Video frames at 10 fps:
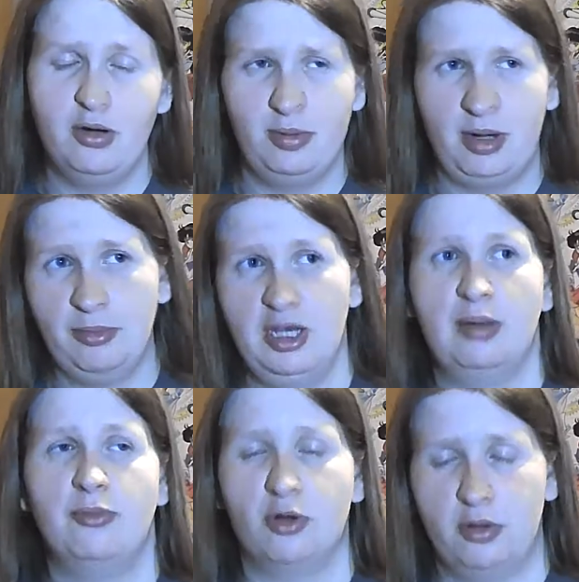but I'm leaning
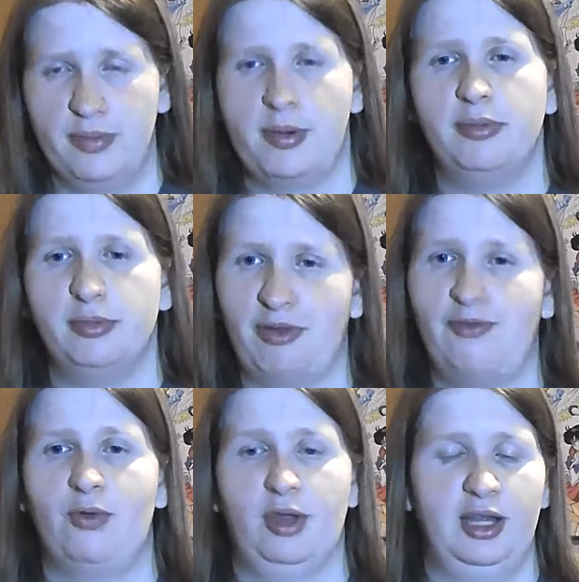more it was probably
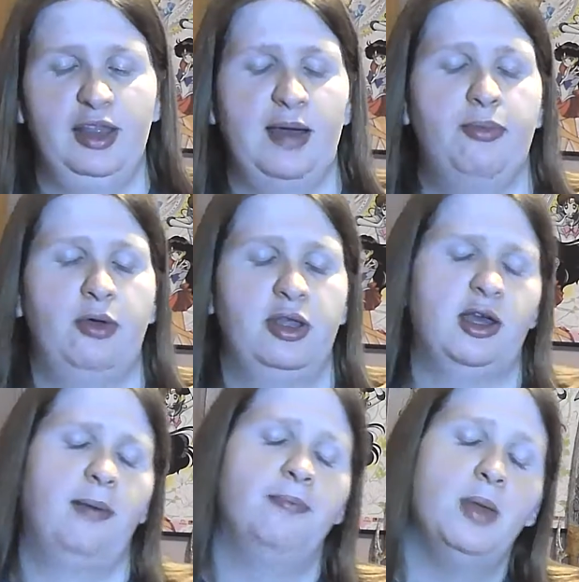Frieda at that point in
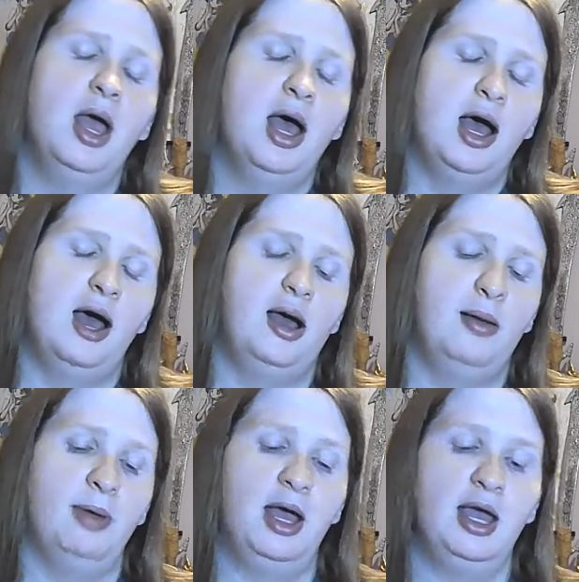time,
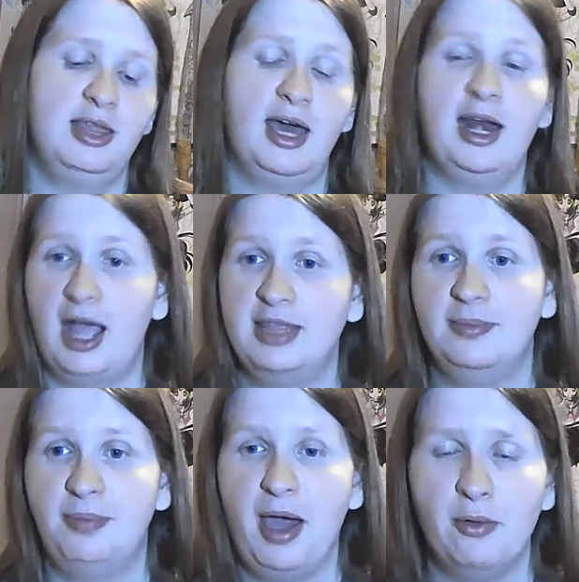that had the
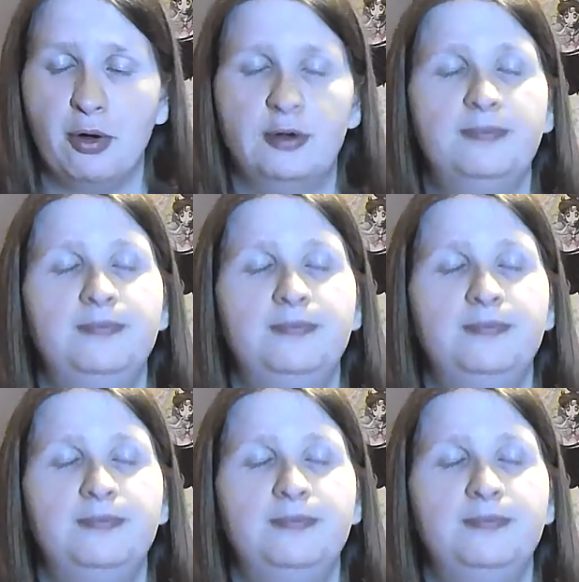power.